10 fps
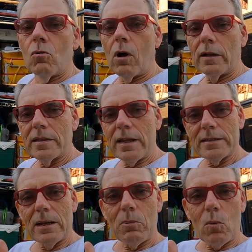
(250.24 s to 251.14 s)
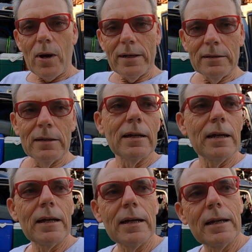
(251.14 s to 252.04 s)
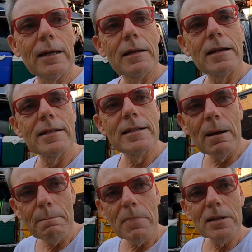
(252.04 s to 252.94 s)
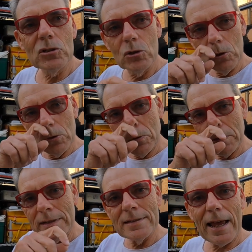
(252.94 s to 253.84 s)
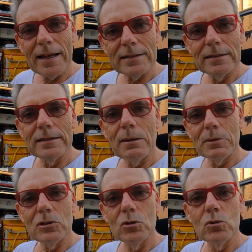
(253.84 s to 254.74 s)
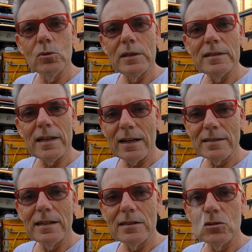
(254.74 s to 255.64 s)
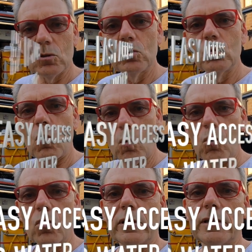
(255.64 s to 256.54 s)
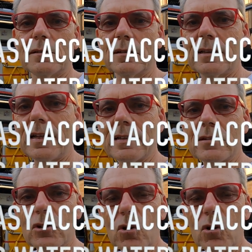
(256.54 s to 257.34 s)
Right, so that's number one. Number two is access to water. That is